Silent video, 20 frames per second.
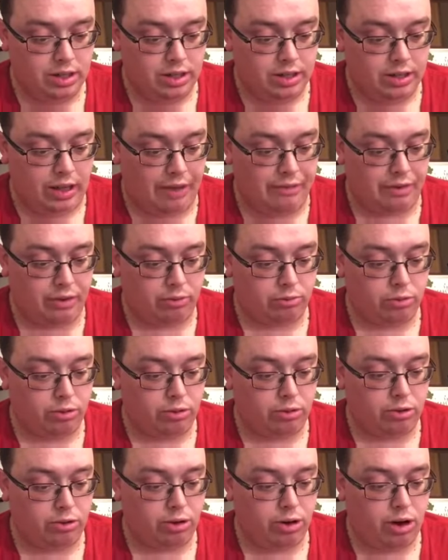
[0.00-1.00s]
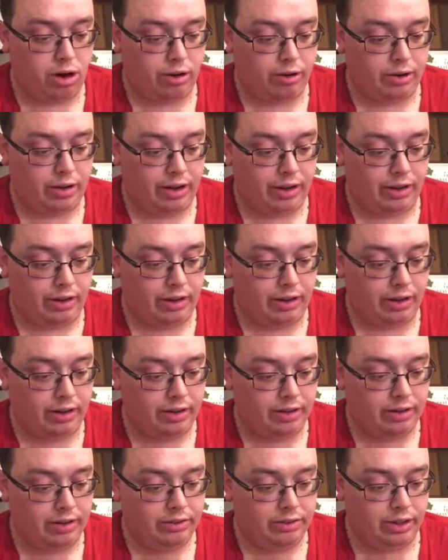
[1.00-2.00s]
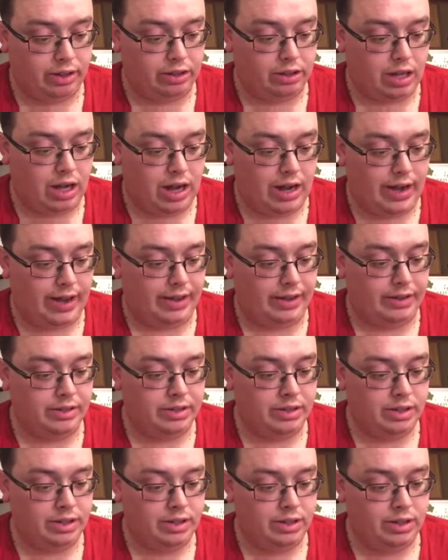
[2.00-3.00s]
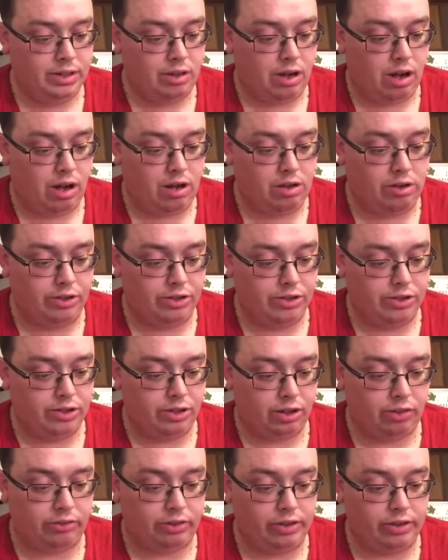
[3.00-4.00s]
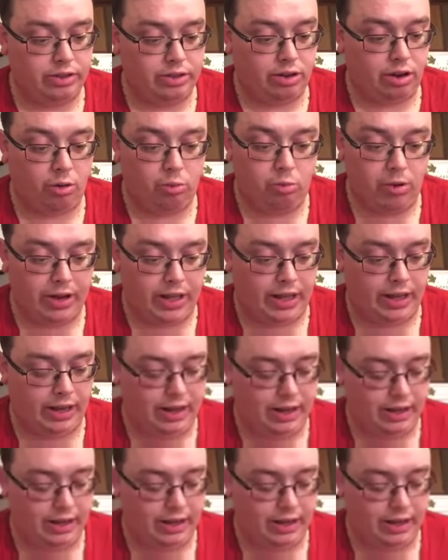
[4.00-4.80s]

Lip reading: If a ruler hearkened to lies, all his servants are wicked.